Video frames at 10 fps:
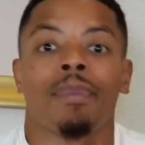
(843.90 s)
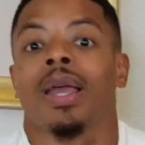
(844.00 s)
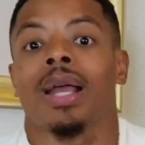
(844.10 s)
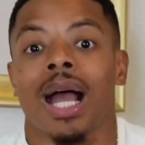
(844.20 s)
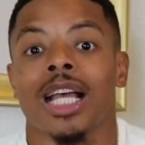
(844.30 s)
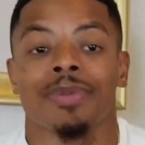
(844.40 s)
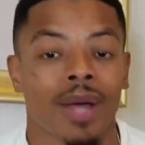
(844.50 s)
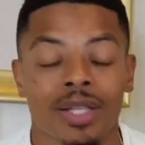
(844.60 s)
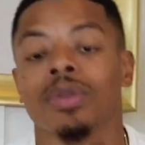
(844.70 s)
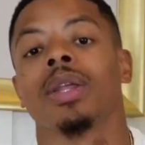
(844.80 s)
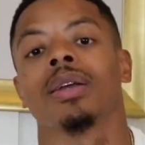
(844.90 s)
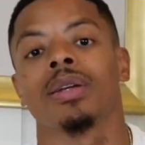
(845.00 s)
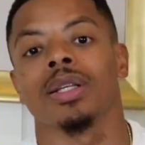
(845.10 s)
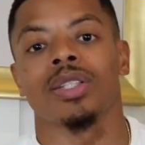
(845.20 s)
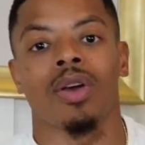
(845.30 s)
playing I Spy, so now you're
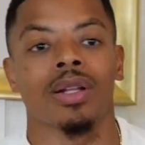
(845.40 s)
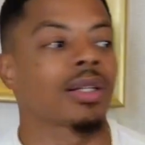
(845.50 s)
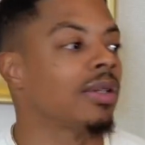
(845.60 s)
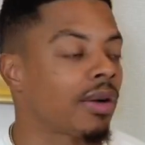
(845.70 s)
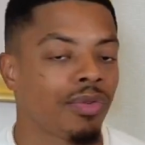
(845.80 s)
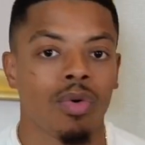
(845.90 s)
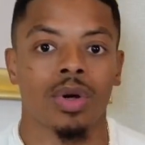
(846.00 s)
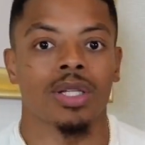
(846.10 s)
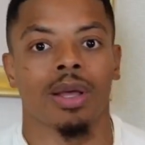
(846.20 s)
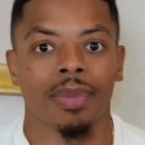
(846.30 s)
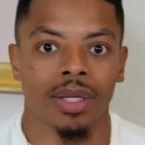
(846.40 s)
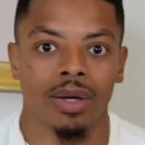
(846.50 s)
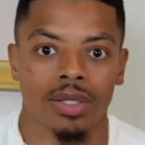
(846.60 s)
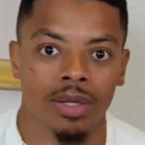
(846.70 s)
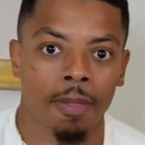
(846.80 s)
going to start to look for something
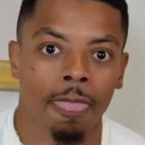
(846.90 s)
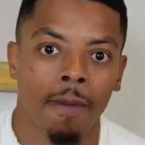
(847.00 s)
else.